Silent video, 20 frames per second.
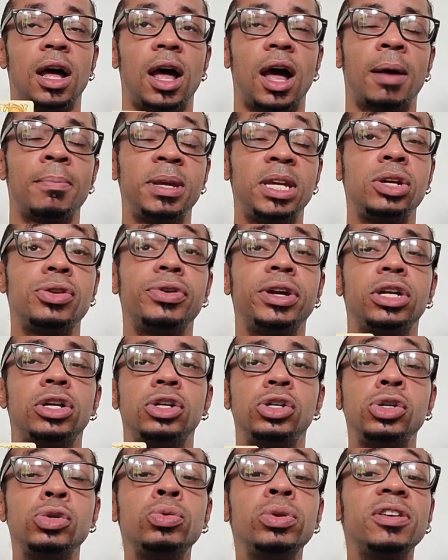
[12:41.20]
I'm hearing
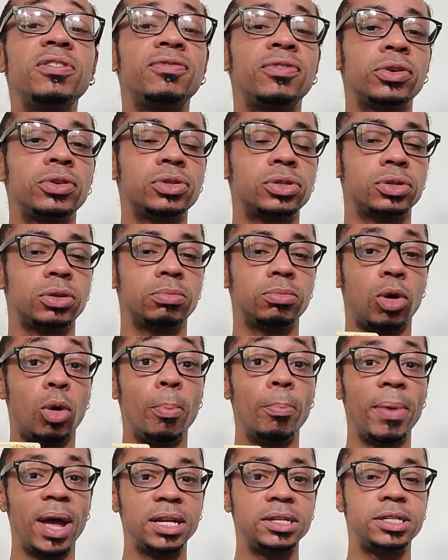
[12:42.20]
universal
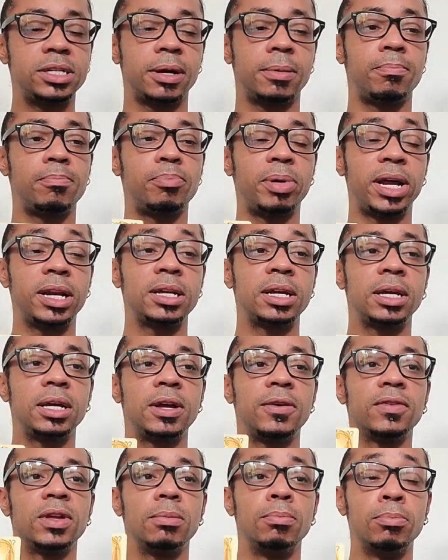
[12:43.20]
momentum, but
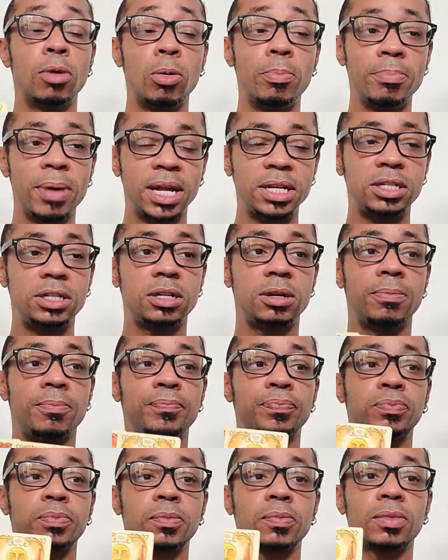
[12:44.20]

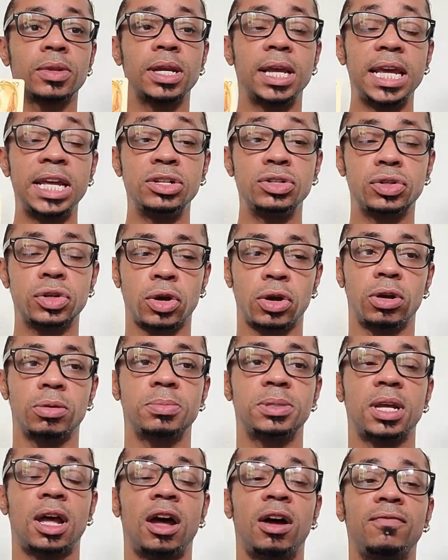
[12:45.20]
momentum in
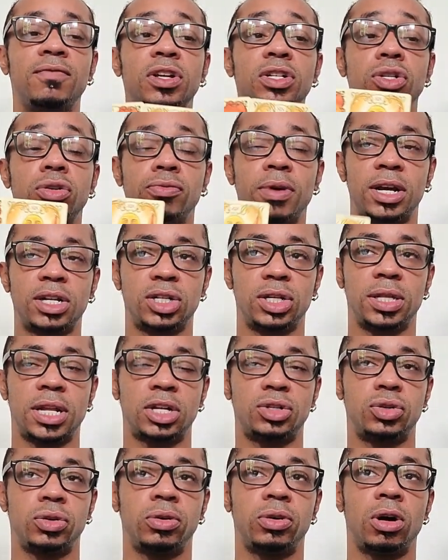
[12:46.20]
terms of the direction
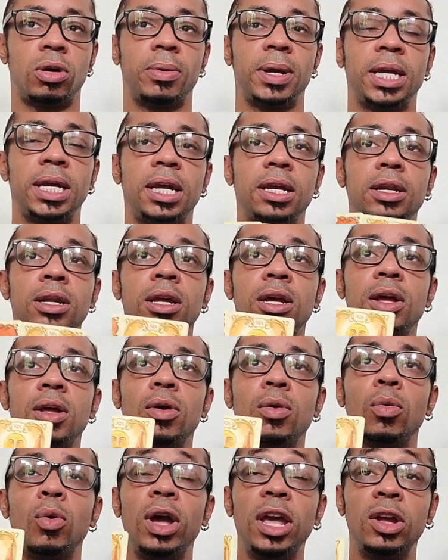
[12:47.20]
that you're going
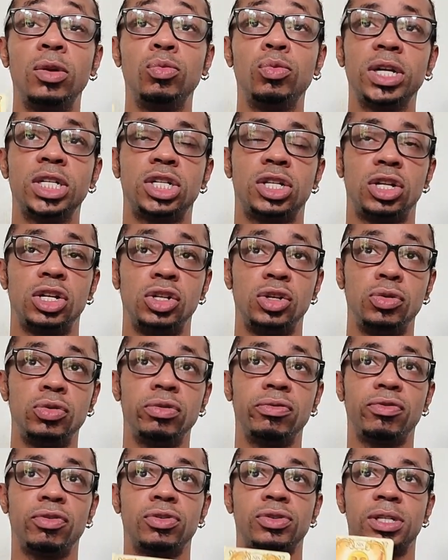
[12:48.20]
in which the
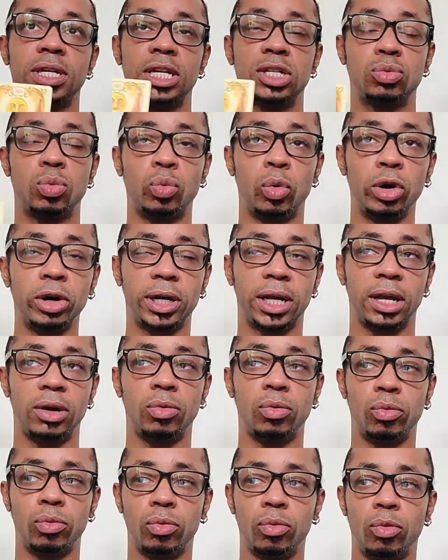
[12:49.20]
universe is
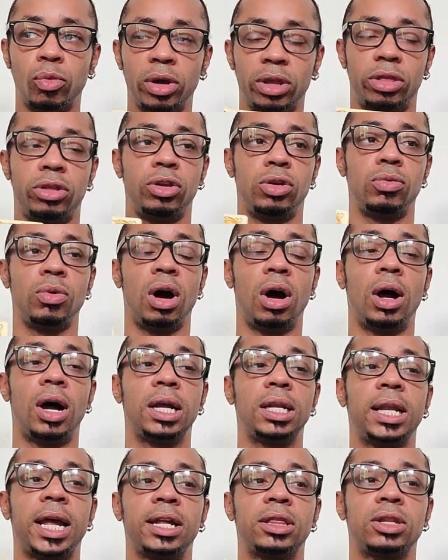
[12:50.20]
working with you
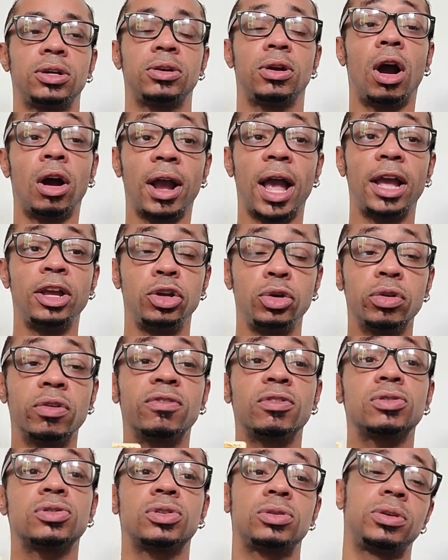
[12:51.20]
on. Like there are
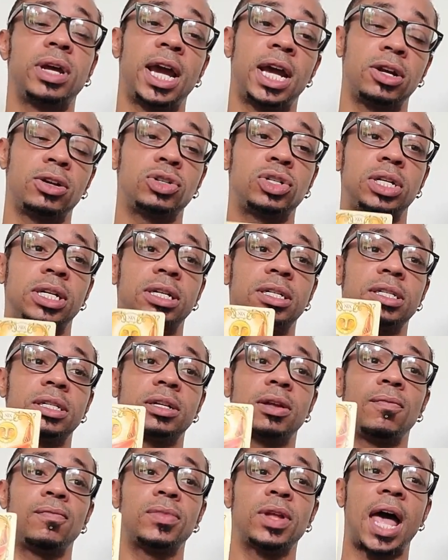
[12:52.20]
universal energies
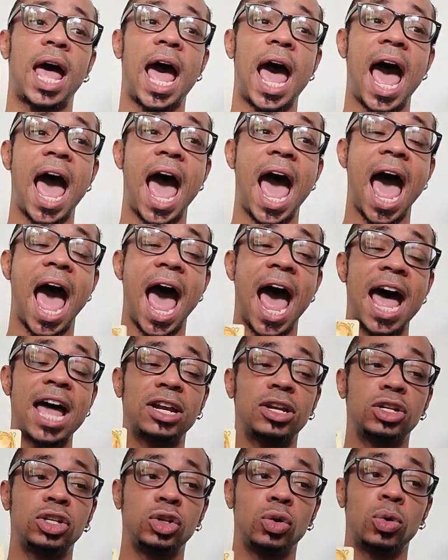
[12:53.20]
at
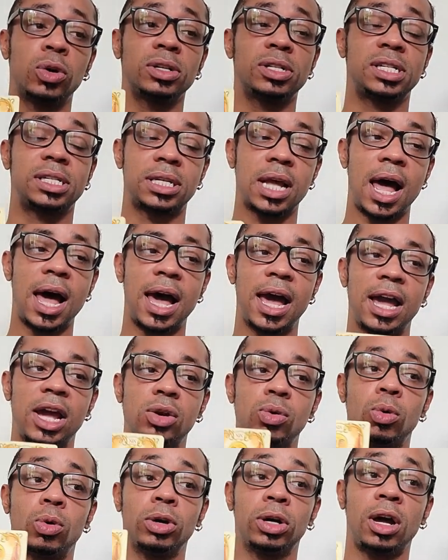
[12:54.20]
your side
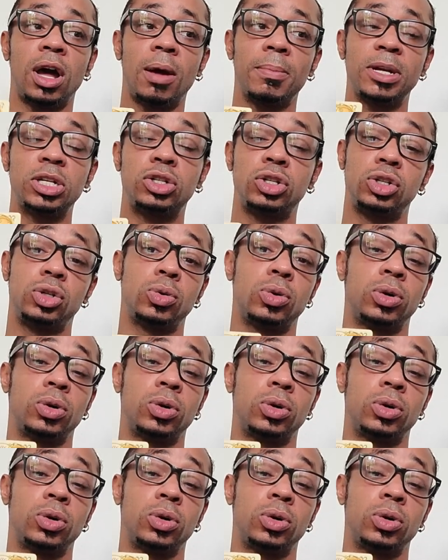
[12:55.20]
or coming to